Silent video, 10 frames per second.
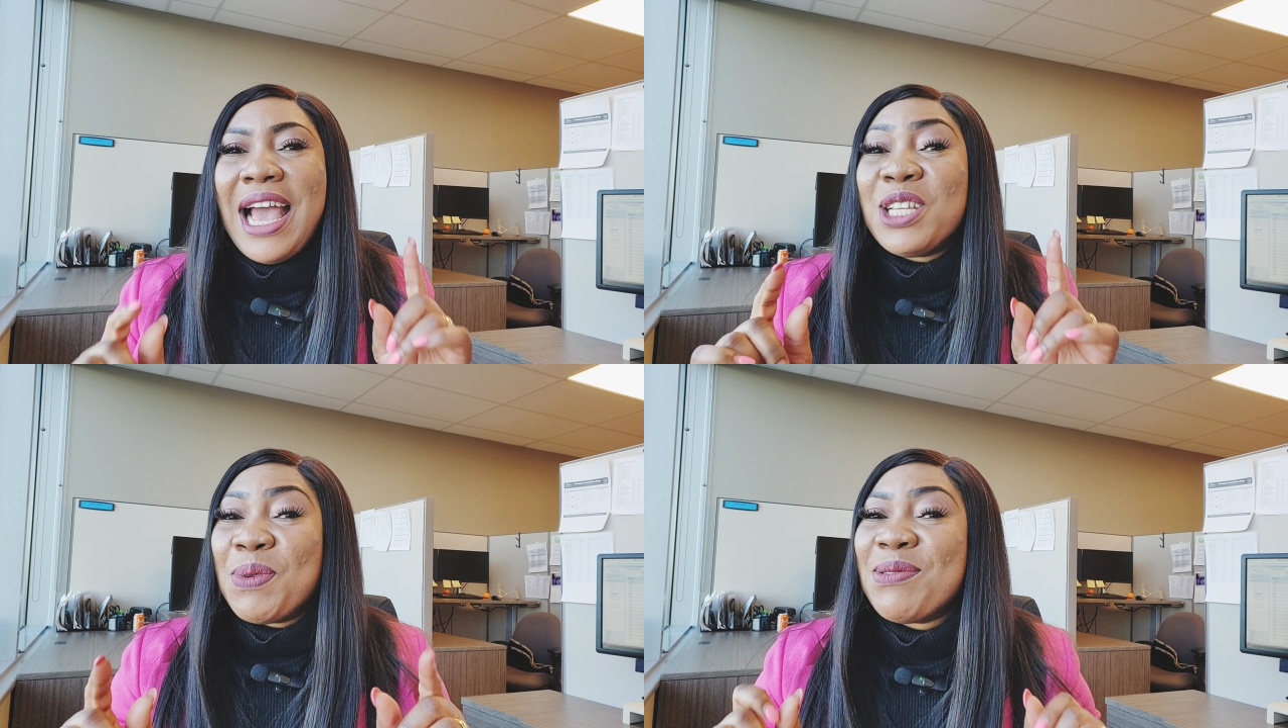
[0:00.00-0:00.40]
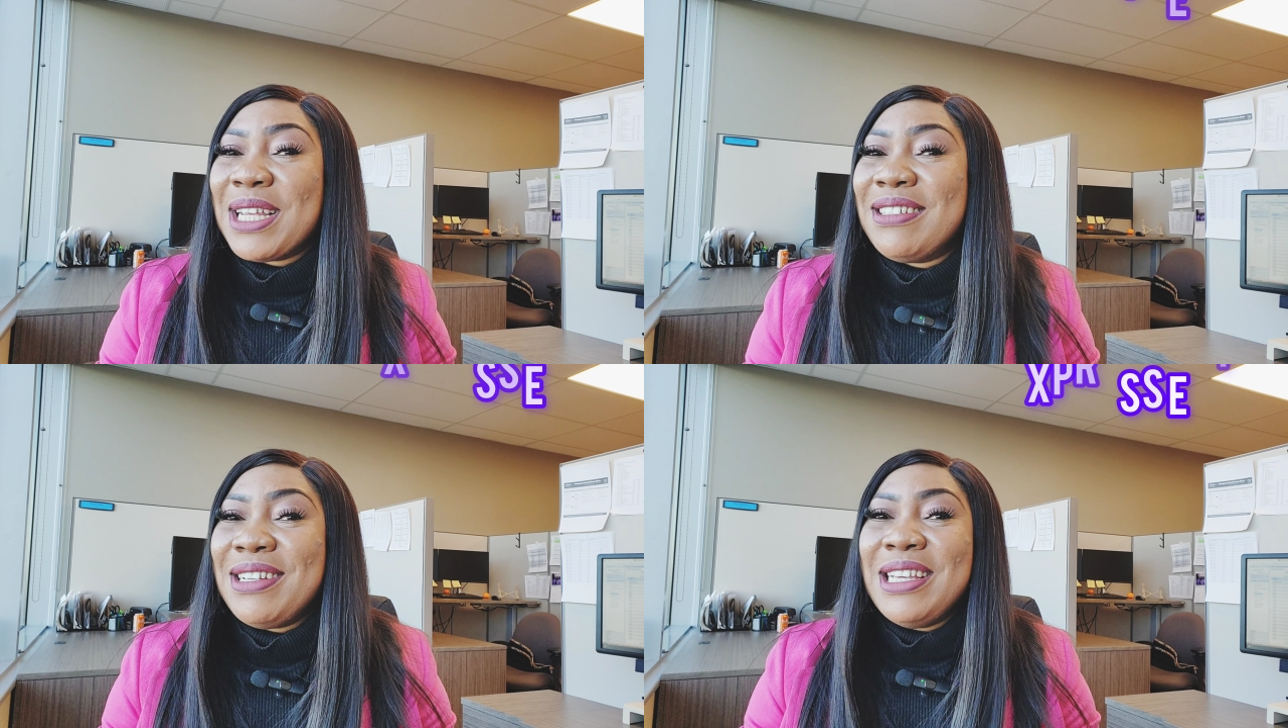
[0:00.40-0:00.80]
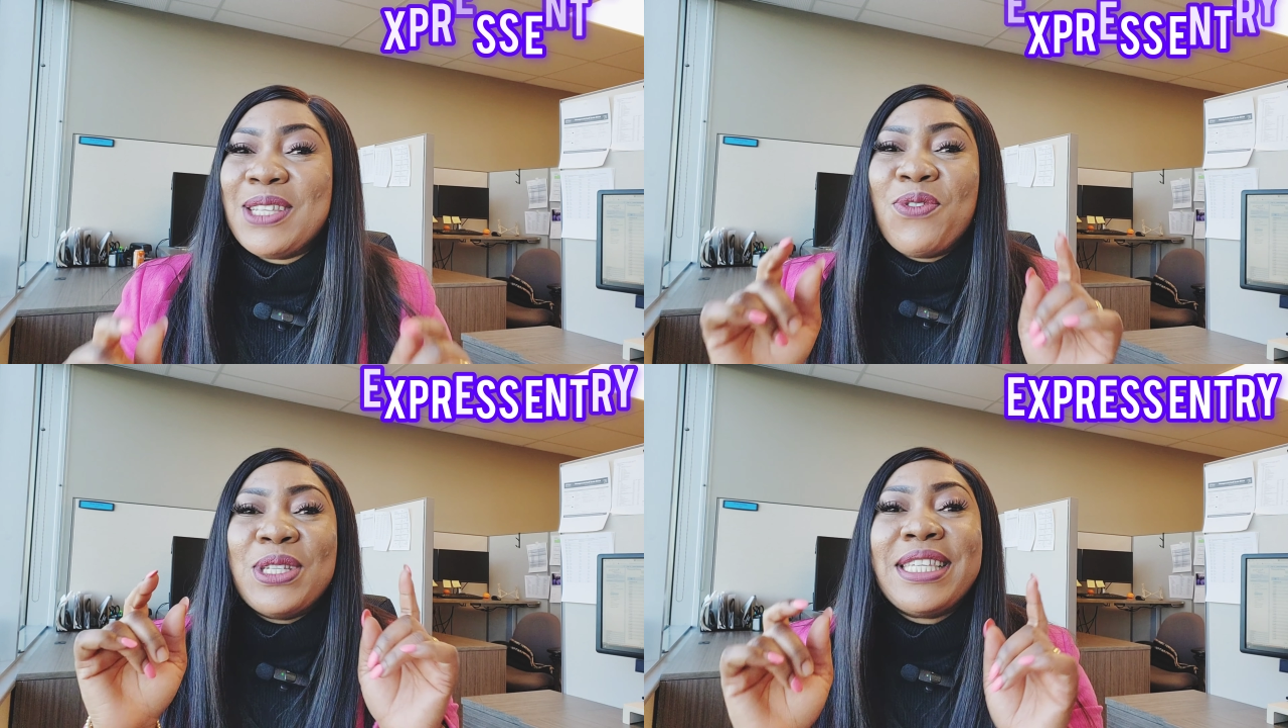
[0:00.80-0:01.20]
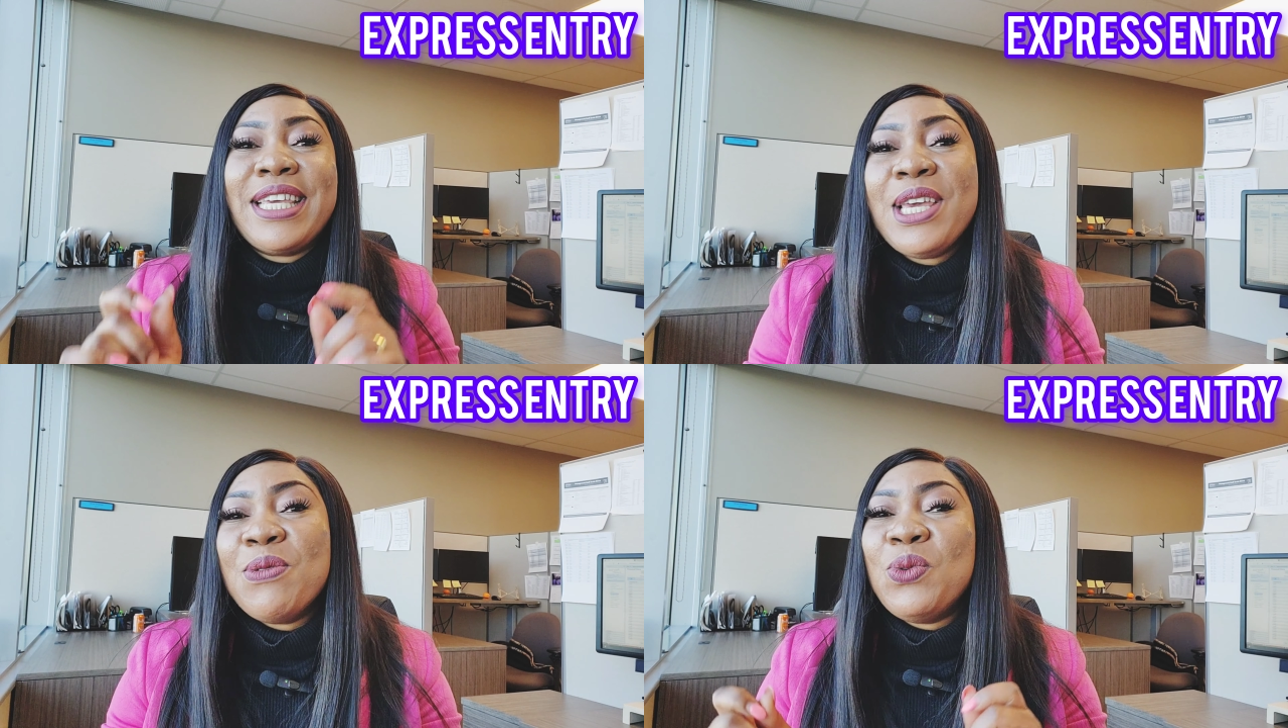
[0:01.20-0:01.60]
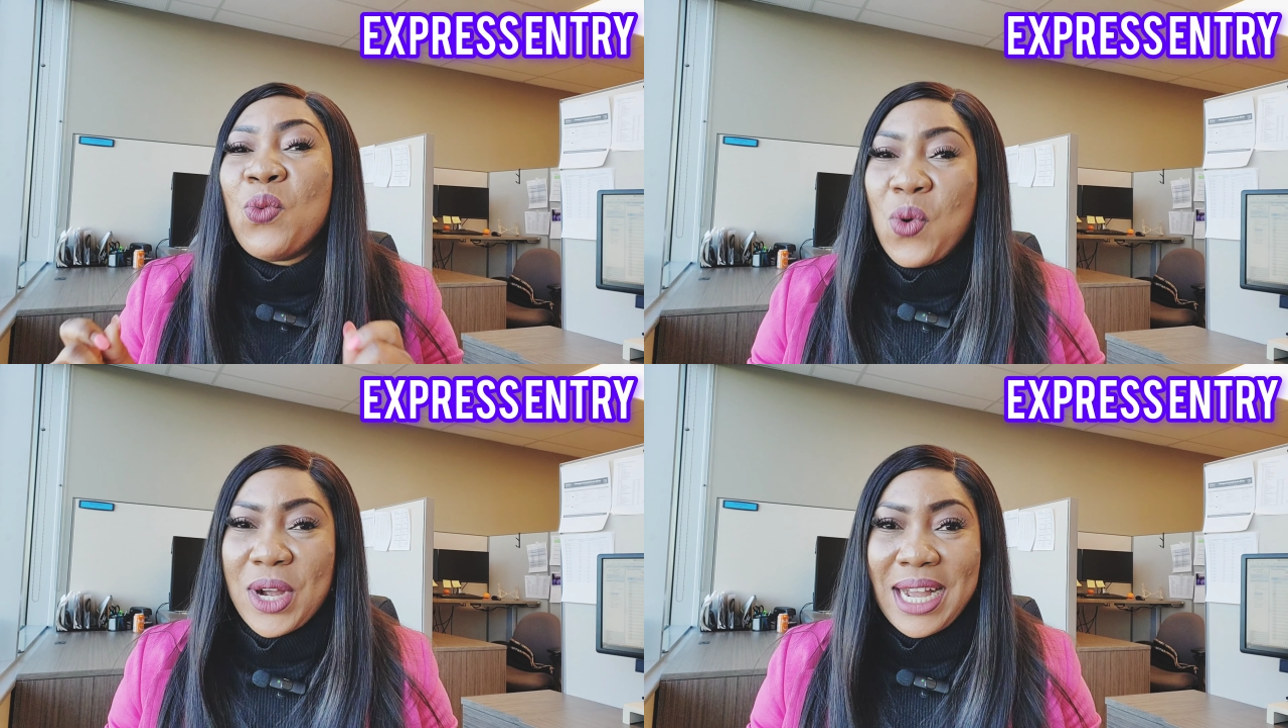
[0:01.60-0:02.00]
Express entry is for skilled
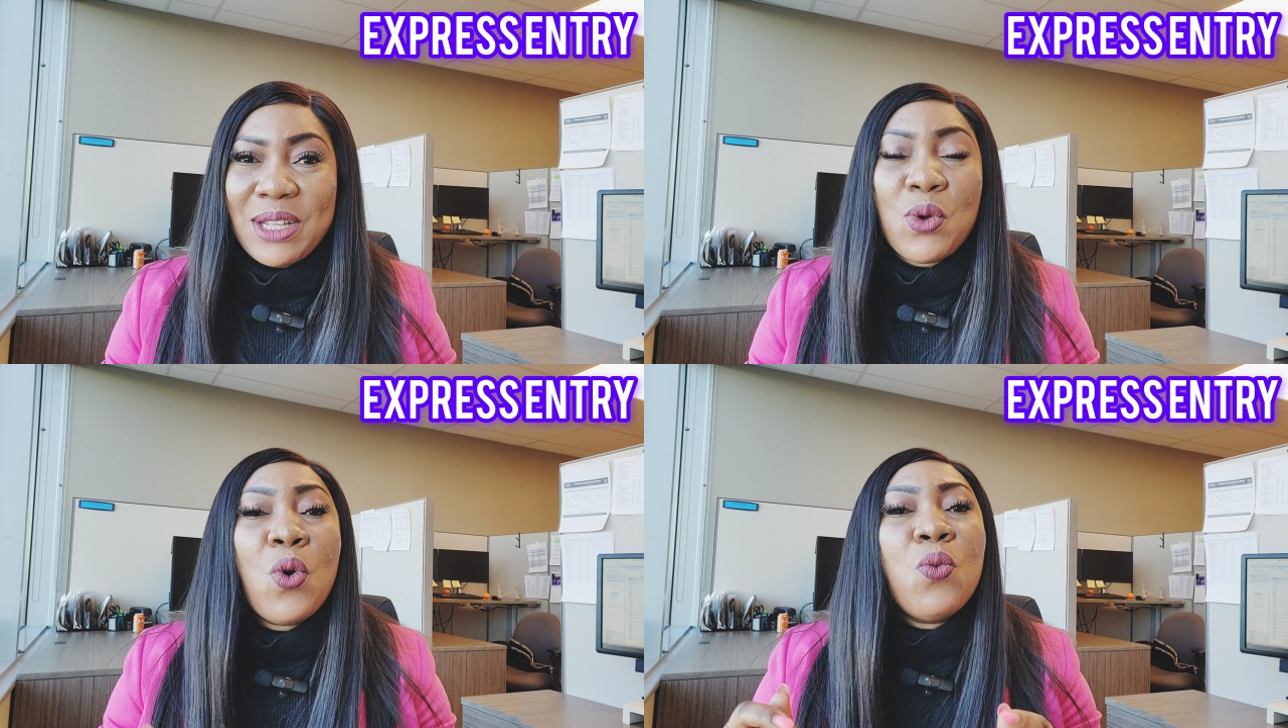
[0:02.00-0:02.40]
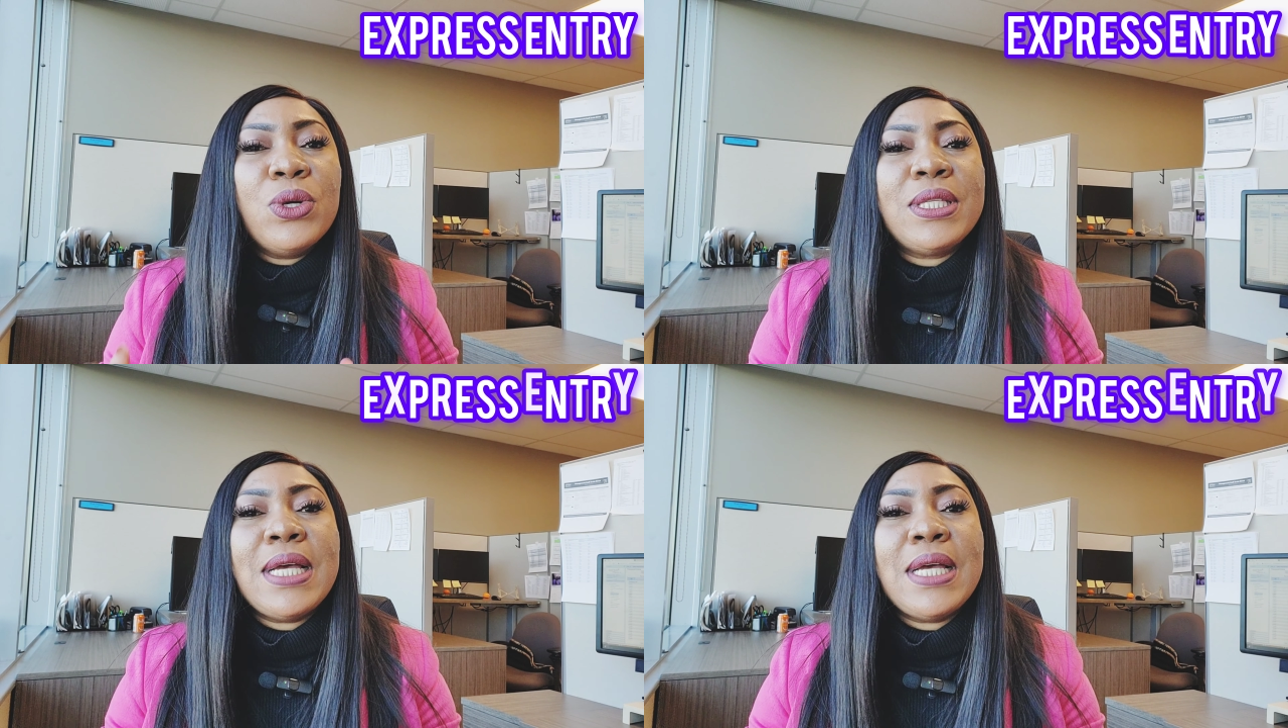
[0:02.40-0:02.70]
workers who want